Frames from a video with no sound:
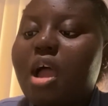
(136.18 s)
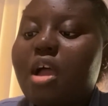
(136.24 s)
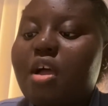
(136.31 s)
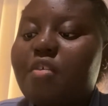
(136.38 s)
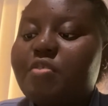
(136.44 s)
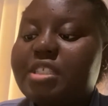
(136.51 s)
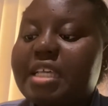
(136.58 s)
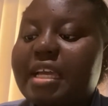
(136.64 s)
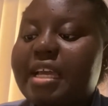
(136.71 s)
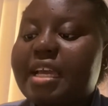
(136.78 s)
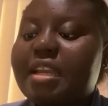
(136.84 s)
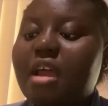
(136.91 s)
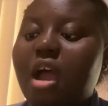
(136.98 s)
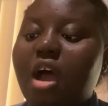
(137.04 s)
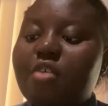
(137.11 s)
The
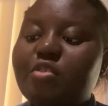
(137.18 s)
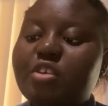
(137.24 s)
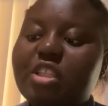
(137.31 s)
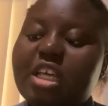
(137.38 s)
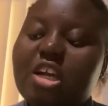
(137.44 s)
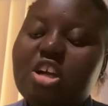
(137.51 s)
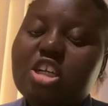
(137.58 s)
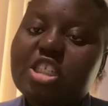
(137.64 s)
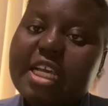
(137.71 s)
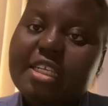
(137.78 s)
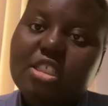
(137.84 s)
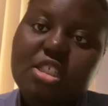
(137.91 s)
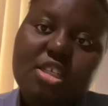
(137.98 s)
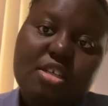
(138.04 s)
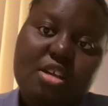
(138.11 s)
second are the
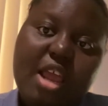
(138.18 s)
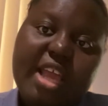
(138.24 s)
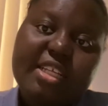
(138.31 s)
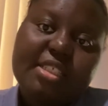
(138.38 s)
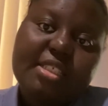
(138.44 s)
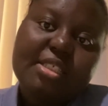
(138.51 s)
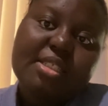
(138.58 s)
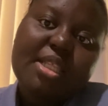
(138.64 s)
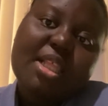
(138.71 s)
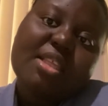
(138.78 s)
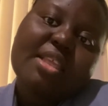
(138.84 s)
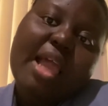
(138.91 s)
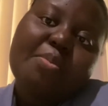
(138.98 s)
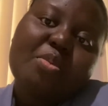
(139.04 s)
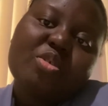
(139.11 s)
decongestion, and this
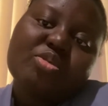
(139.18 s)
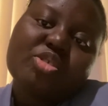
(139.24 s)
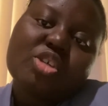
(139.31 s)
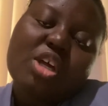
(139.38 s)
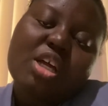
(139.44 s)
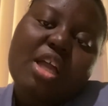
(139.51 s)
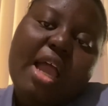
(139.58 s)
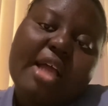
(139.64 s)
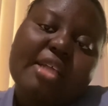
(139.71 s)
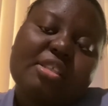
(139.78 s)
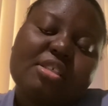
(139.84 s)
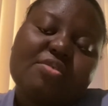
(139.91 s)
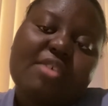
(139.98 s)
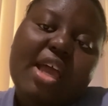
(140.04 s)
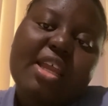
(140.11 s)
type of drug are
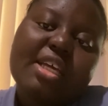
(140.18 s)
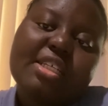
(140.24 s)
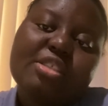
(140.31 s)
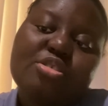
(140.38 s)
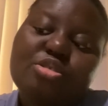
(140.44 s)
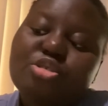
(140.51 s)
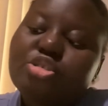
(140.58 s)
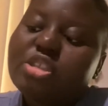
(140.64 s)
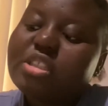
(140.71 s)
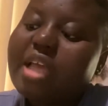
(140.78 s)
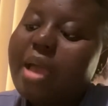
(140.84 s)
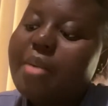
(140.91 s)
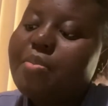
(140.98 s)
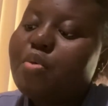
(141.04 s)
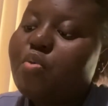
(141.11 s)
divided into three types.